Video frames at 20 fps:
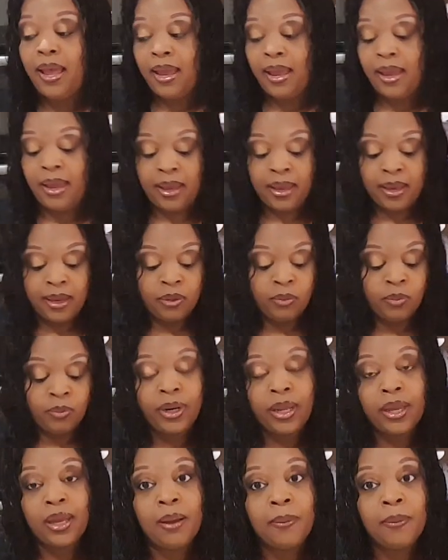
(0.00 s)
And when
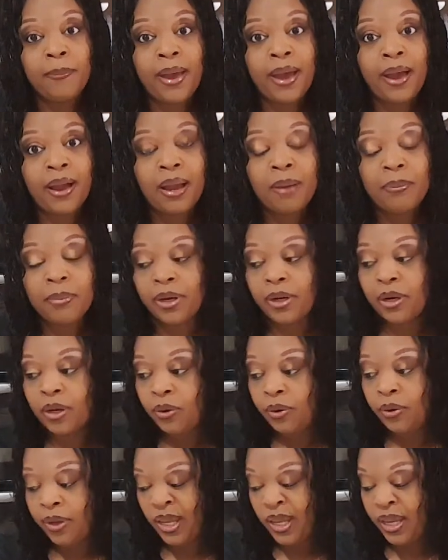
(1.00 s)
I come back, I'm going to go
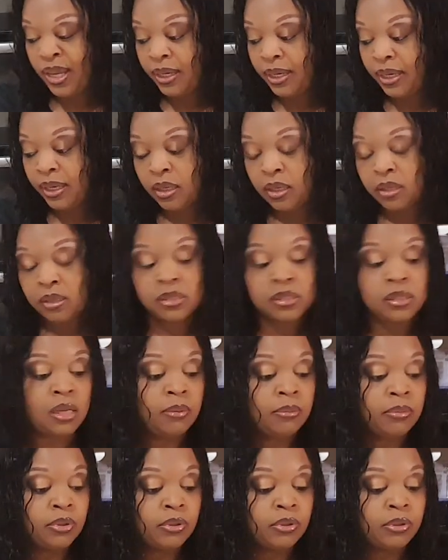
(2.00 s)
ahead and
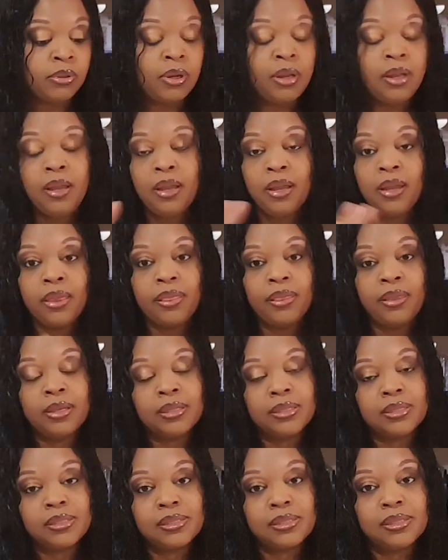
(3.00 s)
ensemble
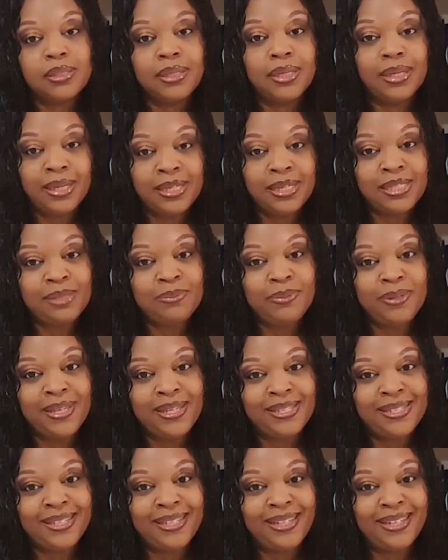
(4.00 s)
this easy
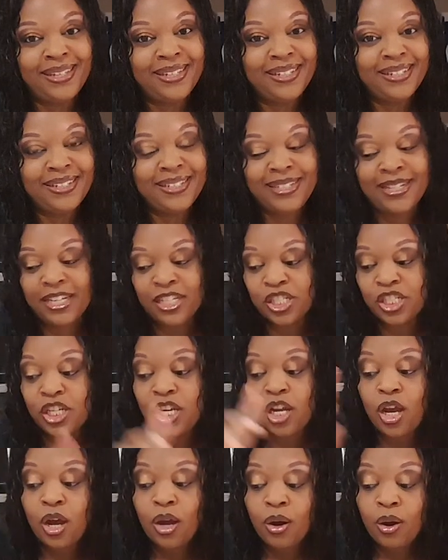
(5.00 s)
peasy dish.
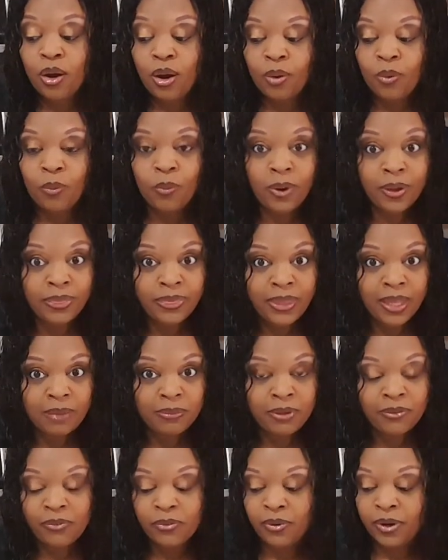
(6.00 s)
One thing
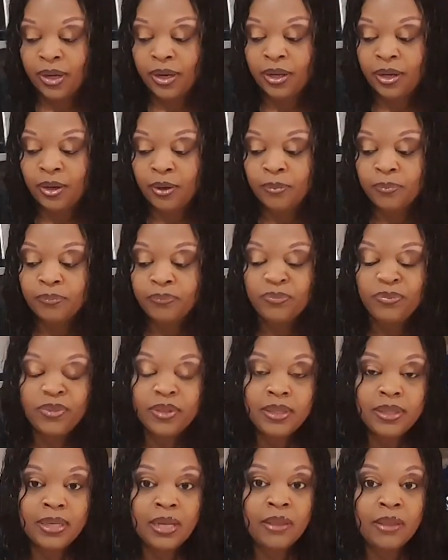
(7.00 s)
before I go.
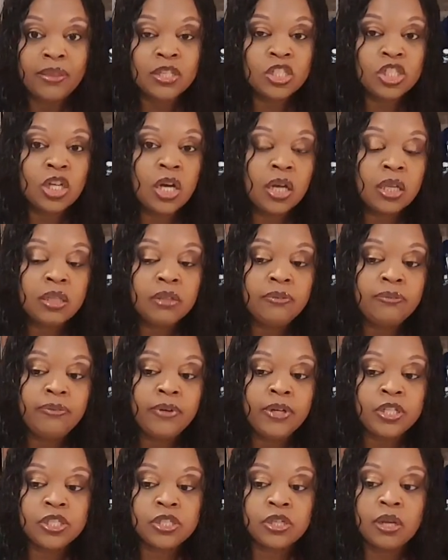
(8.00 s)
Now, this chocolate
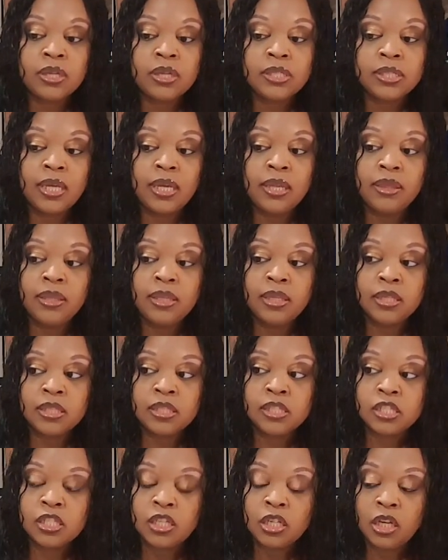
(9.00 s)
fudge sauce in
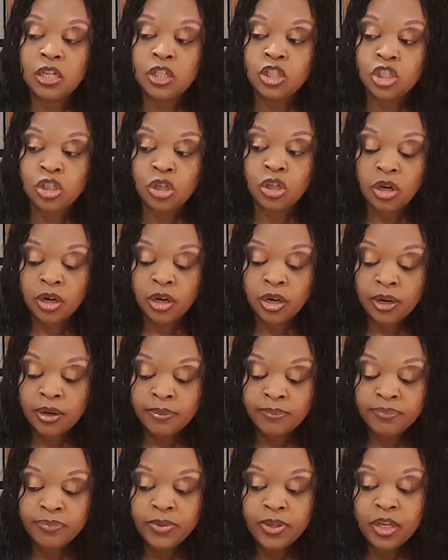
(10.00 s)
this
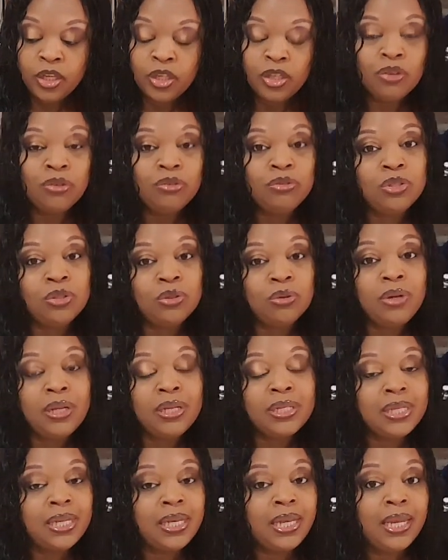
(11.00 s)
jar, you do
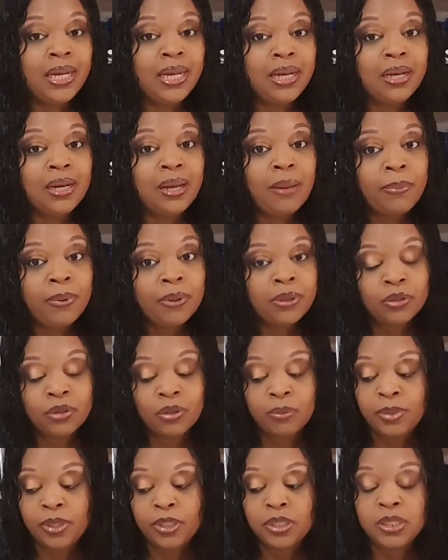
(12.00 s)
need to heat it up a little
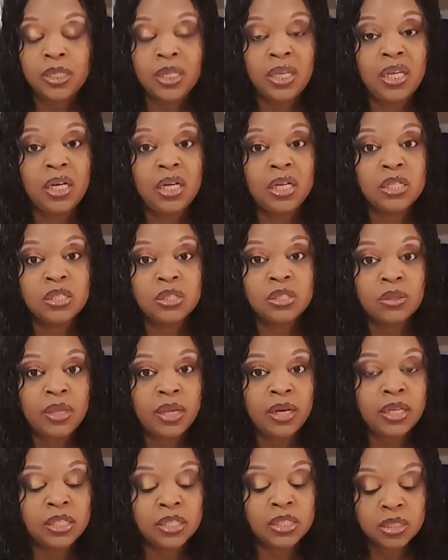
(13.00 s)
bit to get it so that
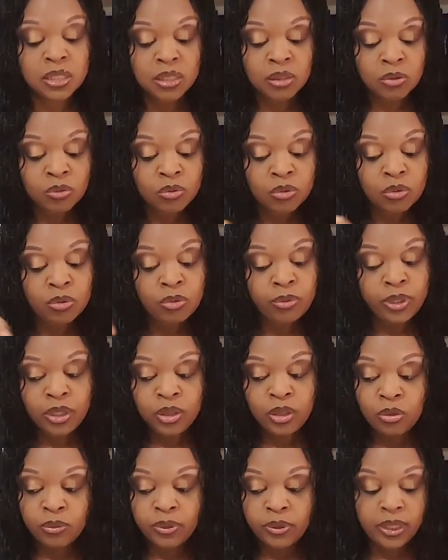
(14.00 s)
it's ooey
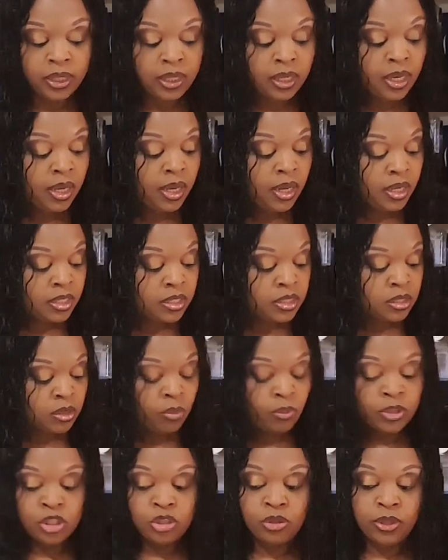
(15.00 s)
gooey. So
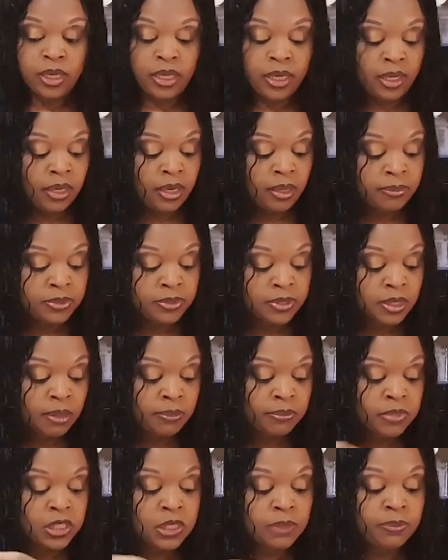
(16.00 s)
once you heat it up some,
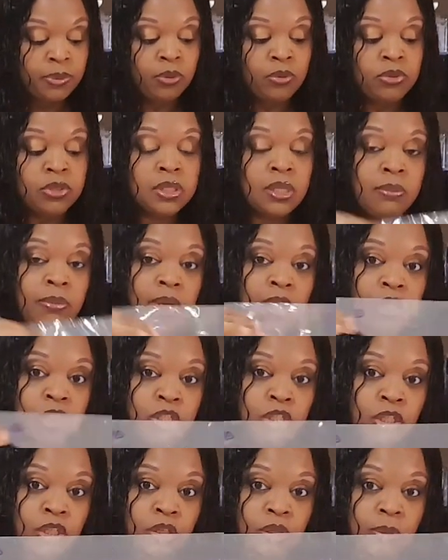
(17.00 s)
spoon some
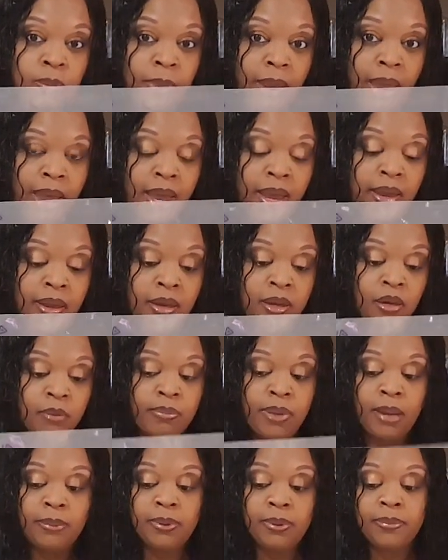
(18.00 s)
into your bag, your
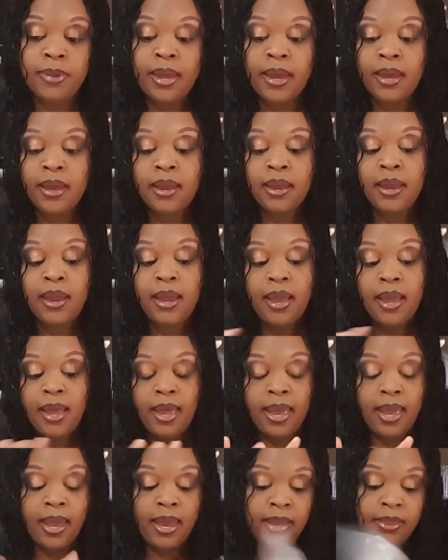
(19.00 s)
piping bag,
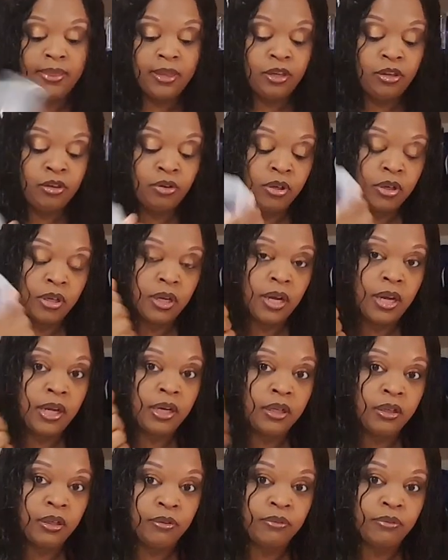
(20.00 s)
and then you can kind
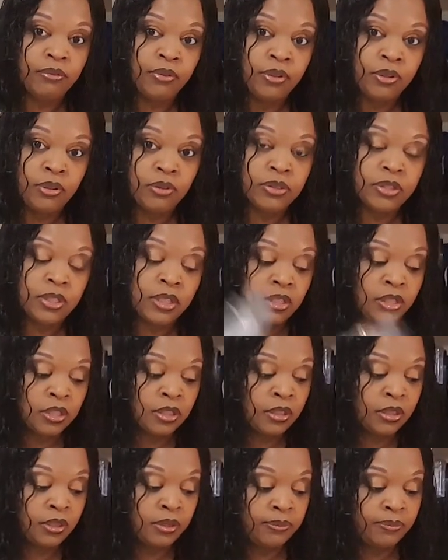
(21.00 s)
of use it
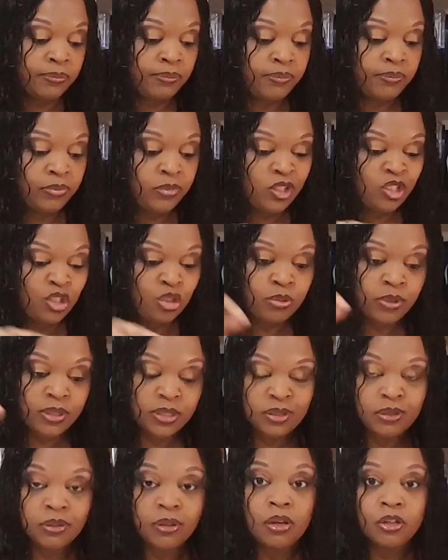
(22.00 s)
to
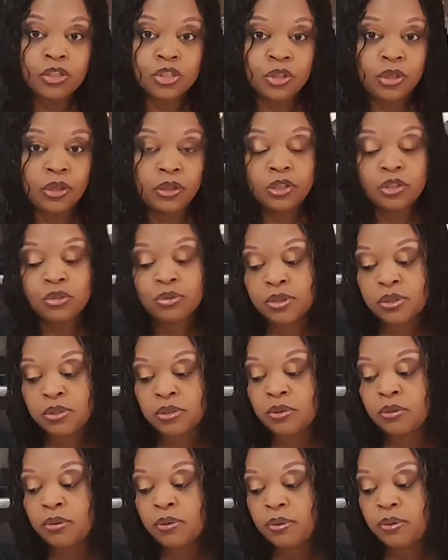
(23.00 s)
drizzle. I'll show you the
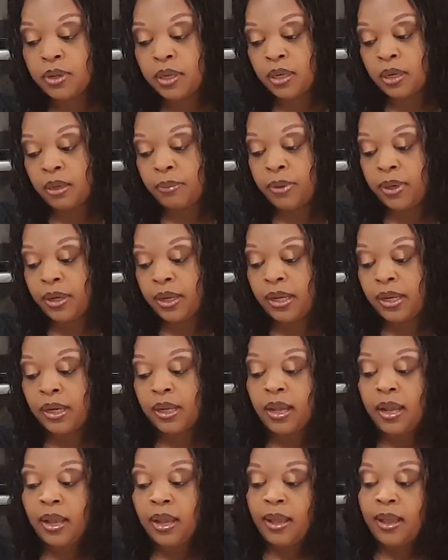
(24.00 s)
drizzle in a minute.
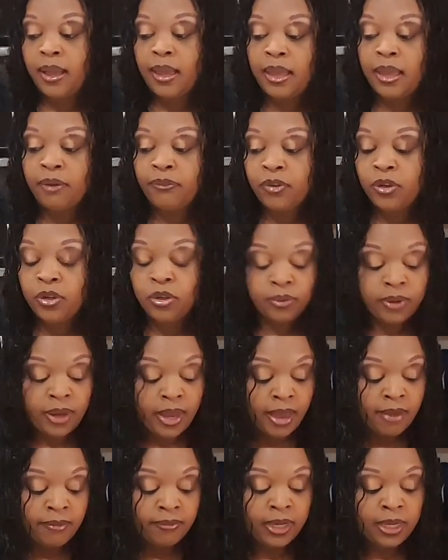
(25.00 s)
If you don't
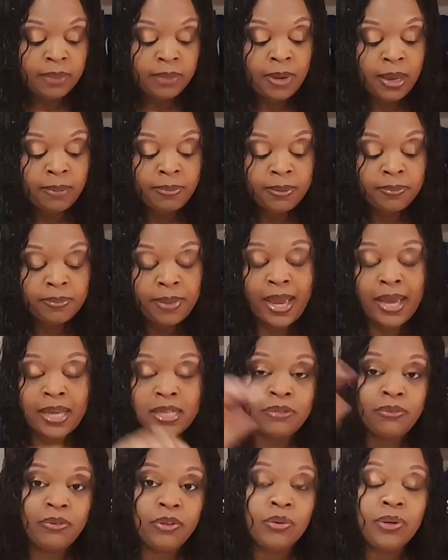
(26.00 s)
have any piping bags,
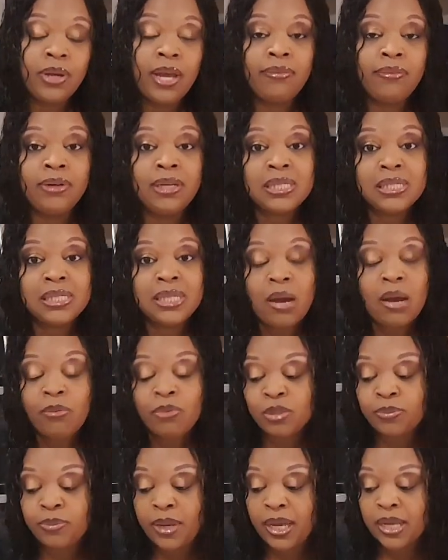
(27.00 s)
if you don't have any
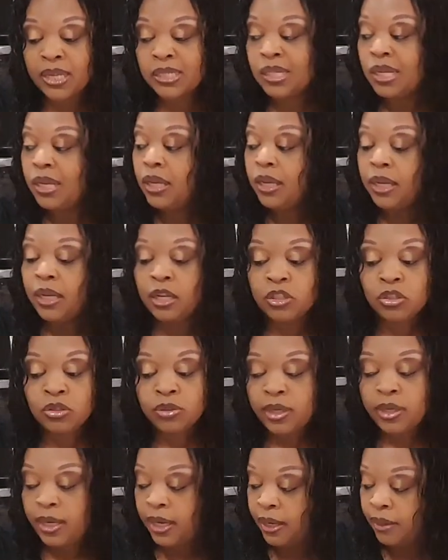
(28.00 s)
sandwich bags, it's
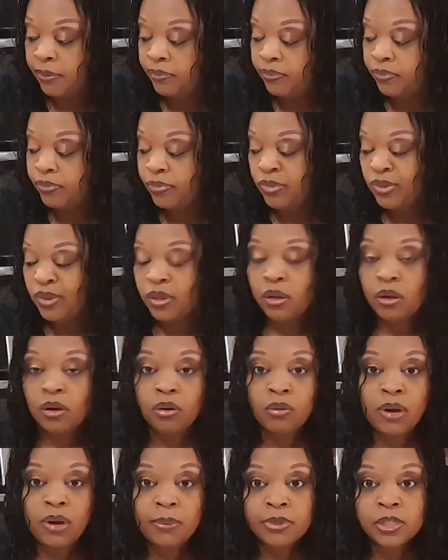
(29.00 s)
okay.
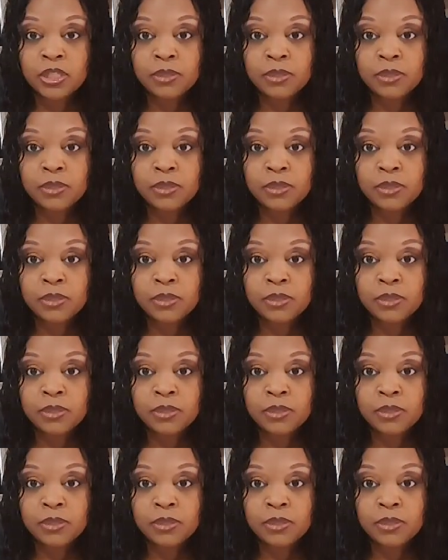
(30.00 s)
Grab a